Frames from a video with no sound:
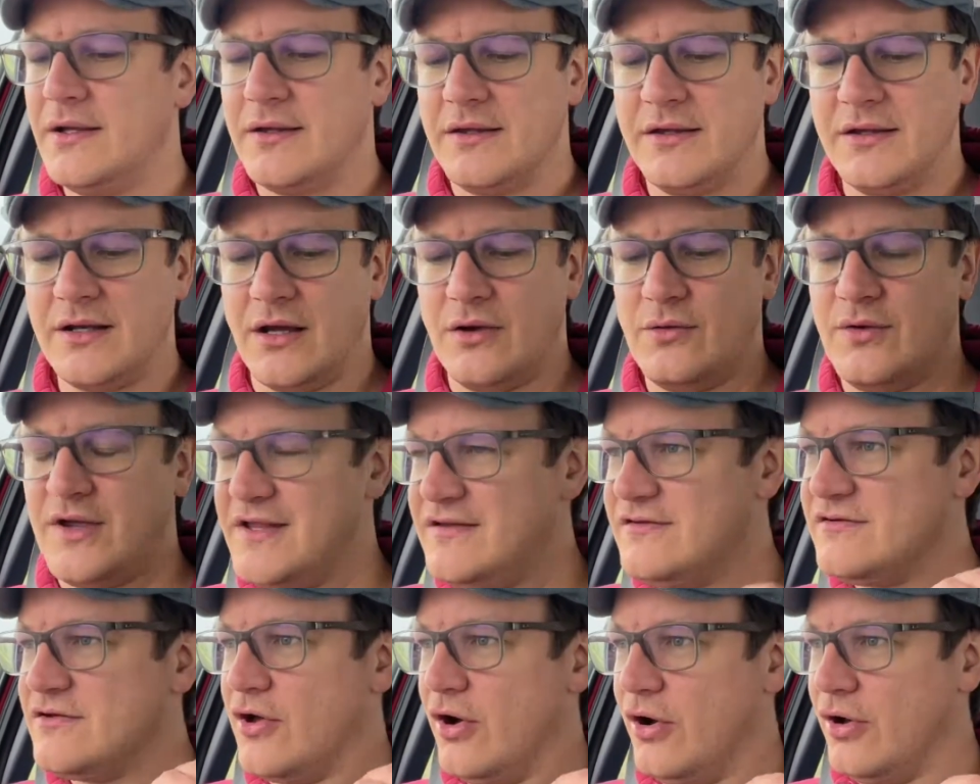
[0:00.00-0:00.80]
You know,
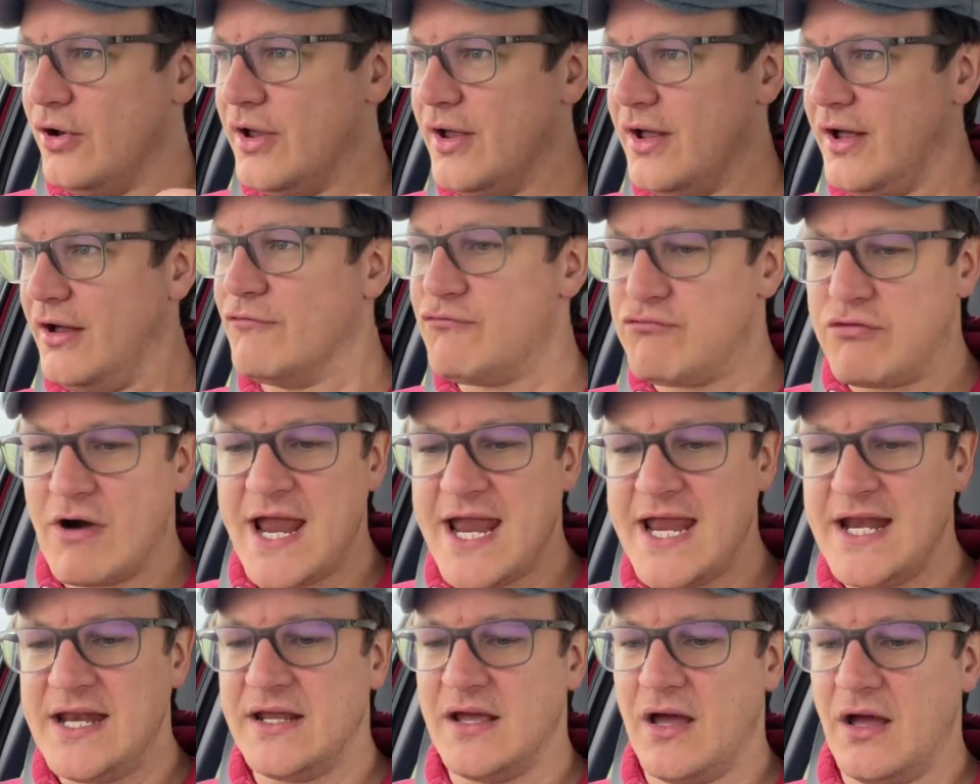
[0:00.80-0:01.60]
it's got a
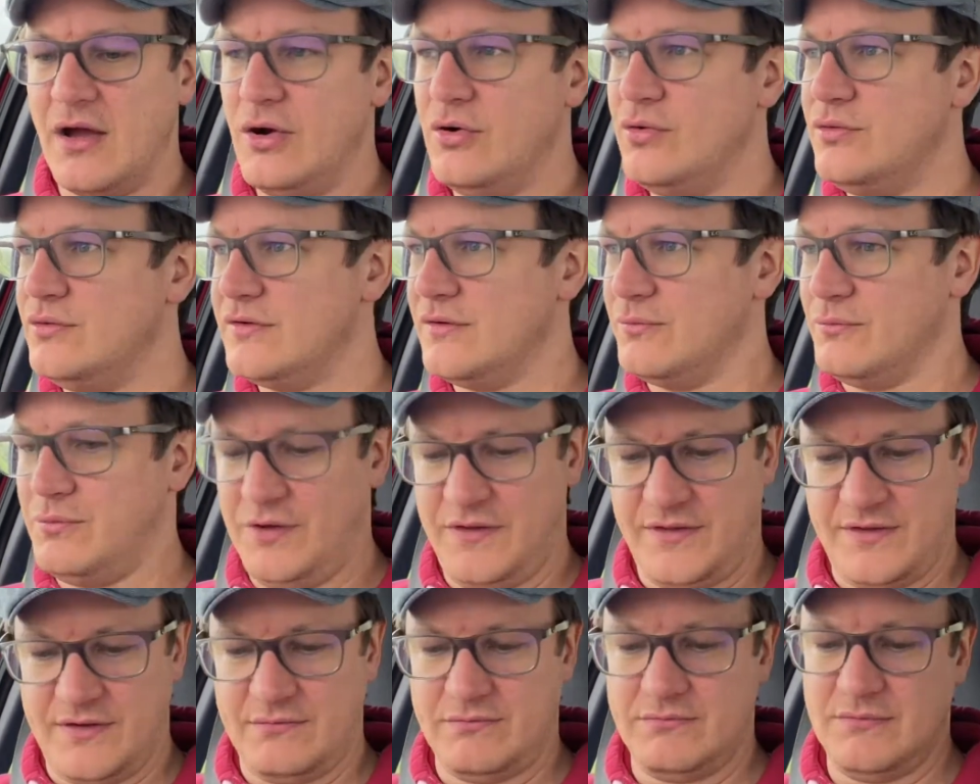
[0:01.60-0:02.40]
radio
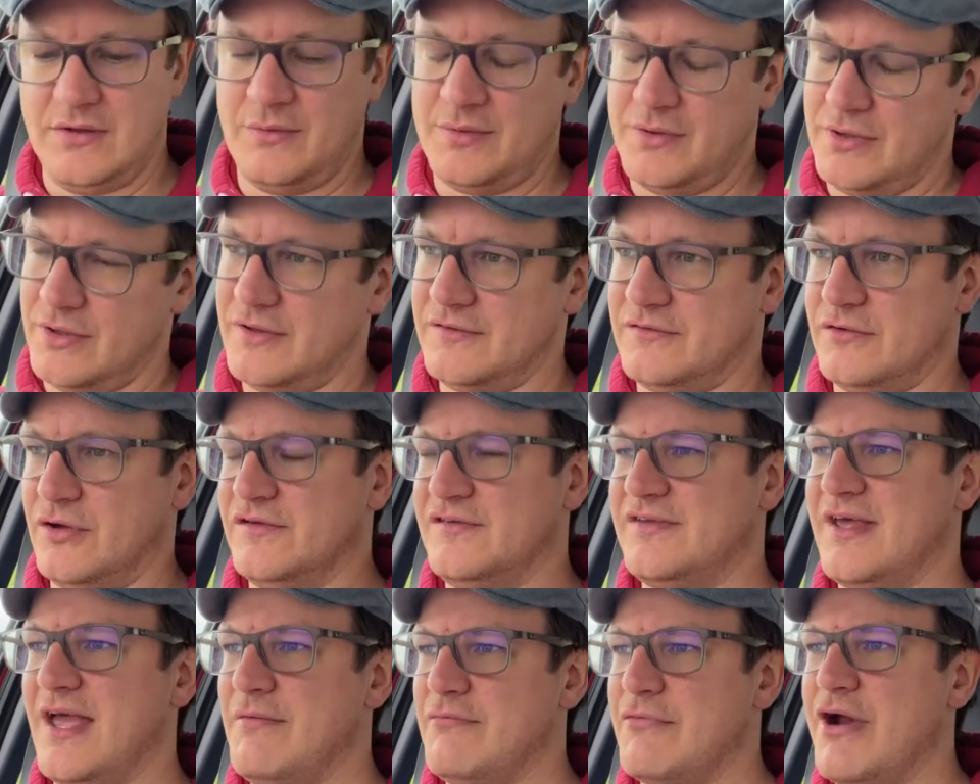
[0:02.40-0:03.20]
with it's got a
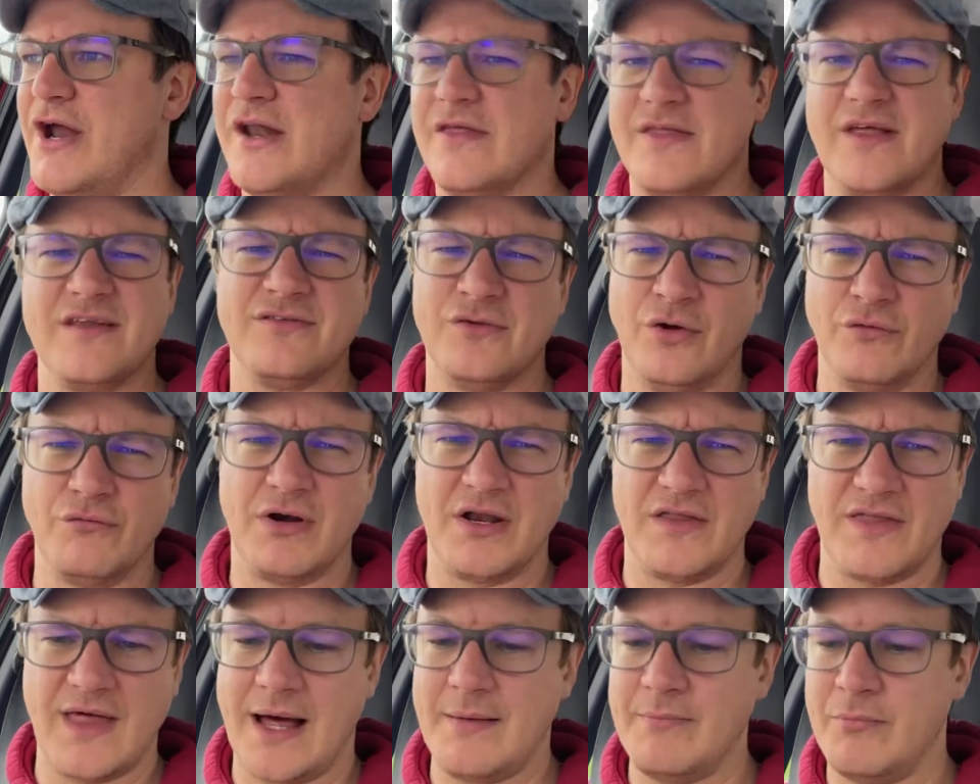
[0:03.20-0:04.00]
tape radio, that's not
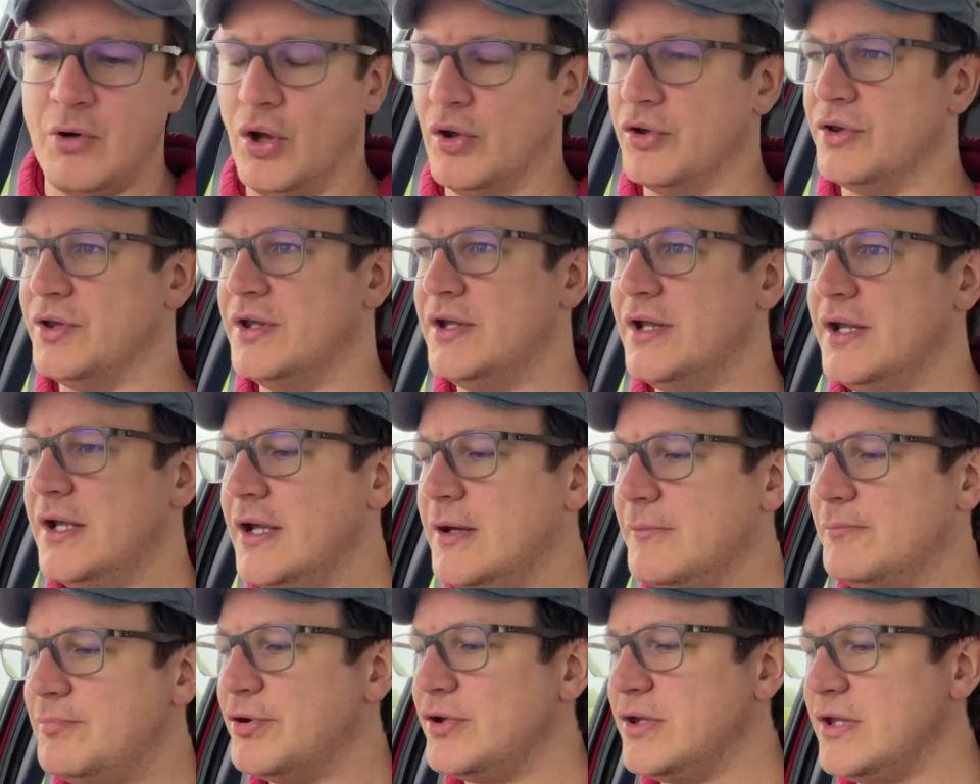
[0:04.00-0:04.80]
really that modern,
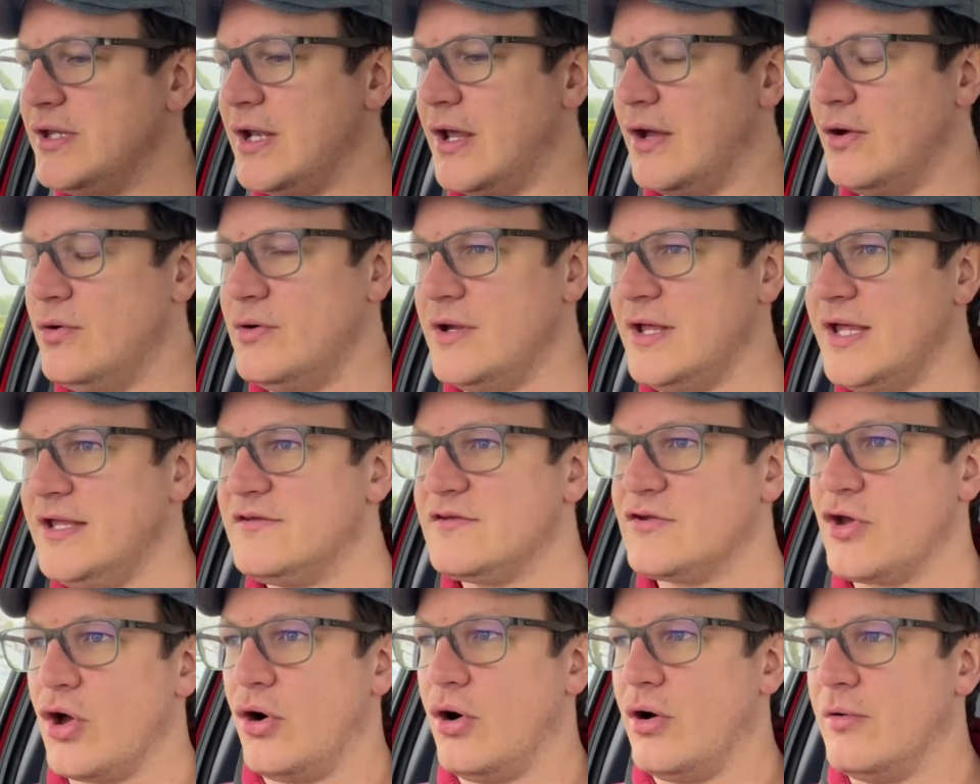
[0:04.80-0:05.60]
but you know,
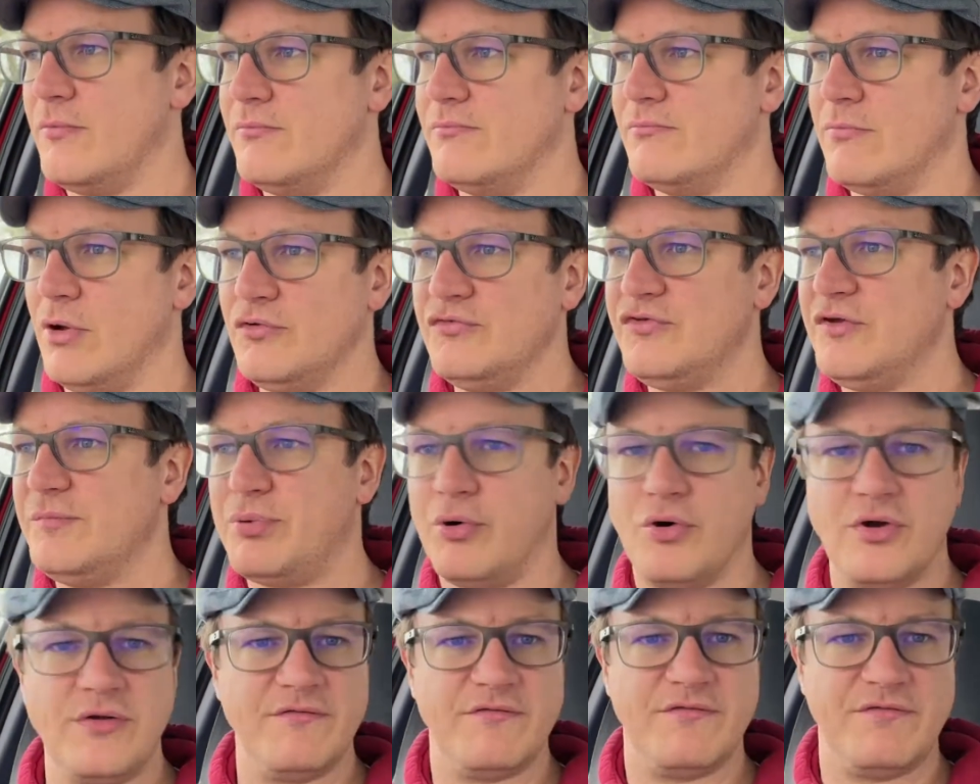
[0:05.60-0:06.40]
it's got
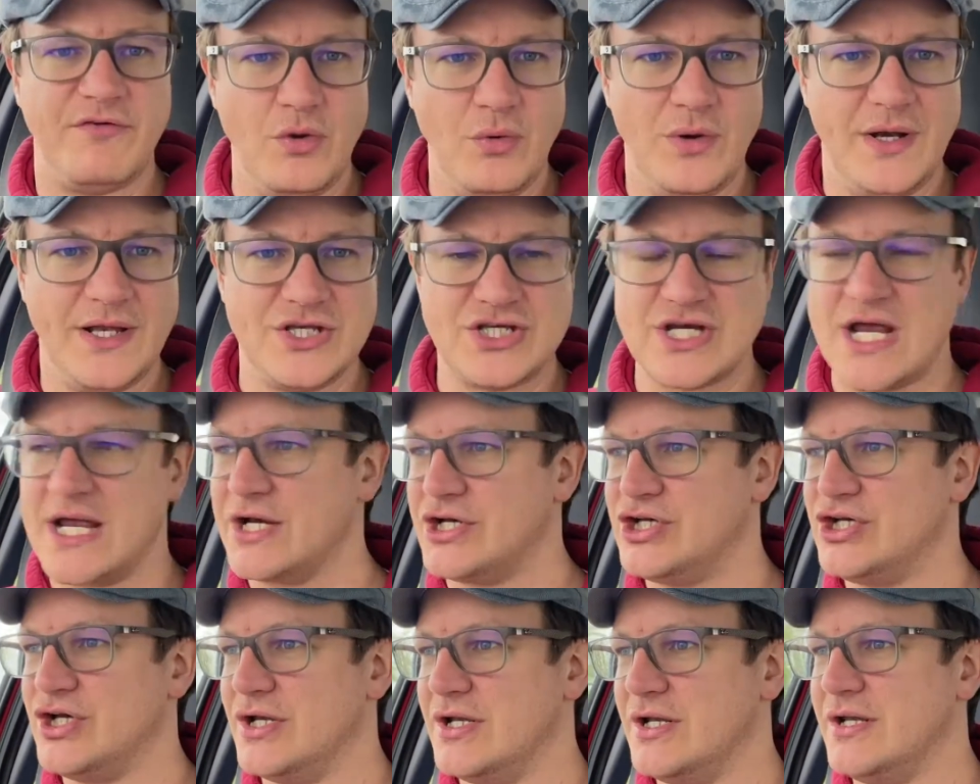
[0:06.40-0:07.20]
multi-point fuel
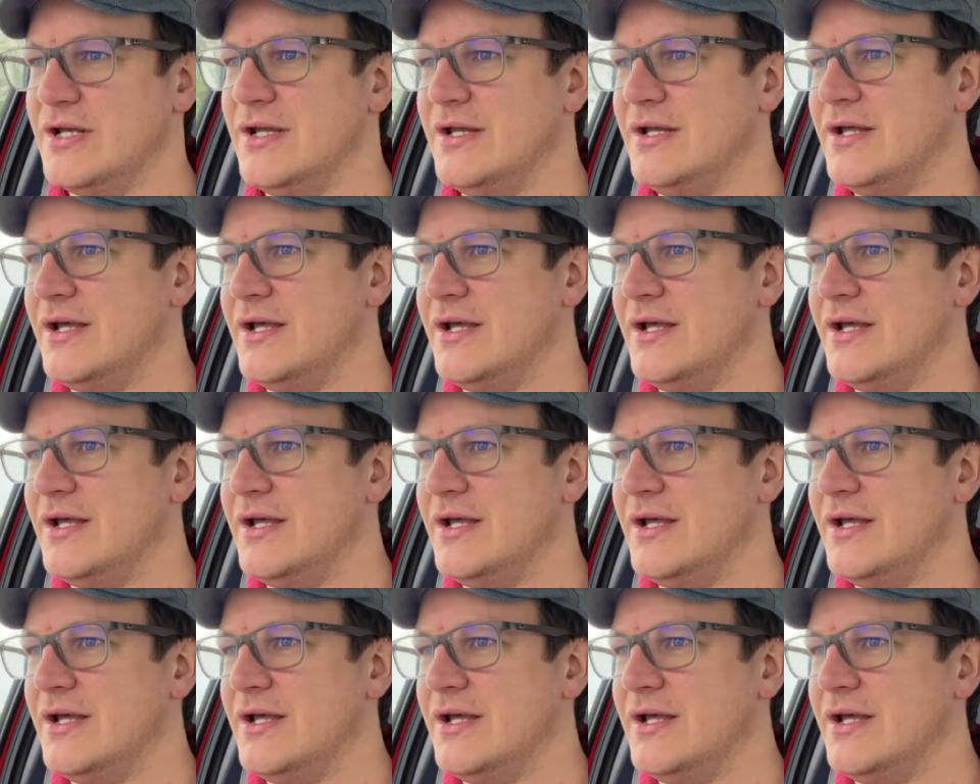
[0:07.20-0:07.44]
injection.